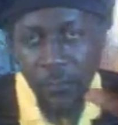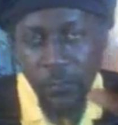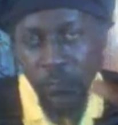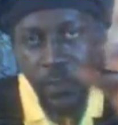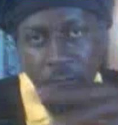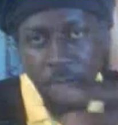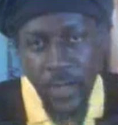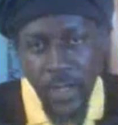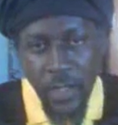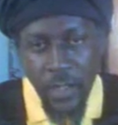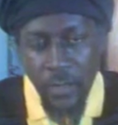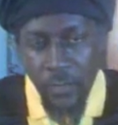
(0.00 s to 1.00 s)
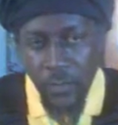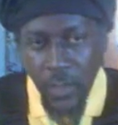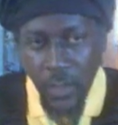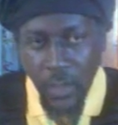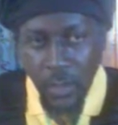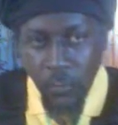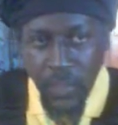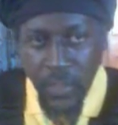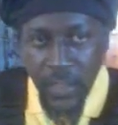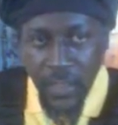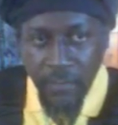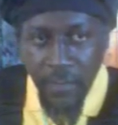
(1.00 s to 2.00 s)
If we look around, we
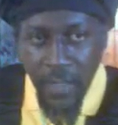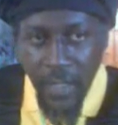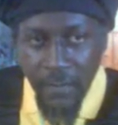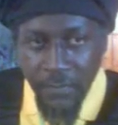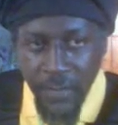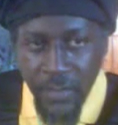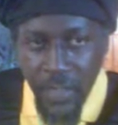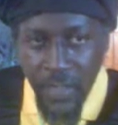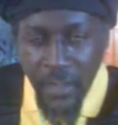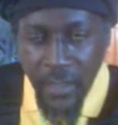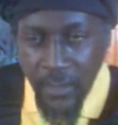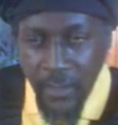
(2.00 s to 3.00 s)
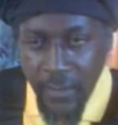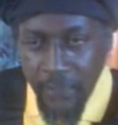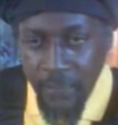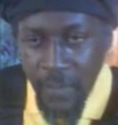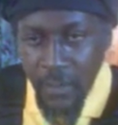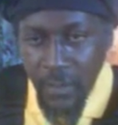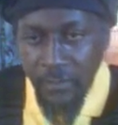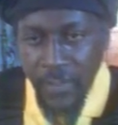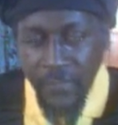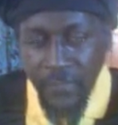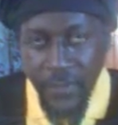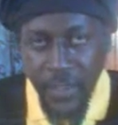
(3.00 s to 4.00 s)
cannot deny
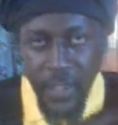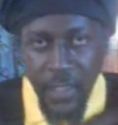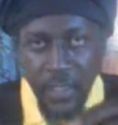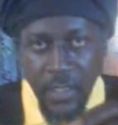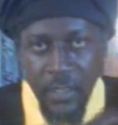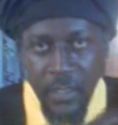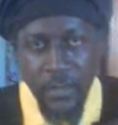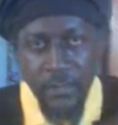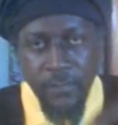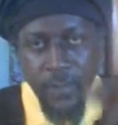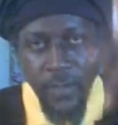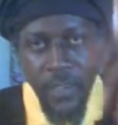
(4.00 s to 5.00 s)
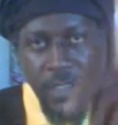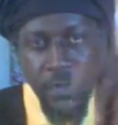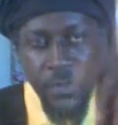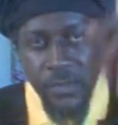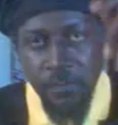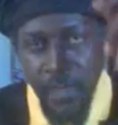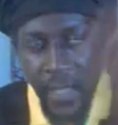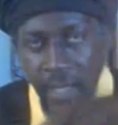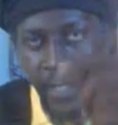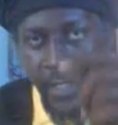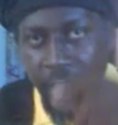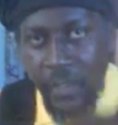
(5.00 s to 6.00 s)
that the end is
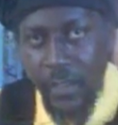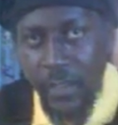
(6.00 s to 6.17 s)
nigh.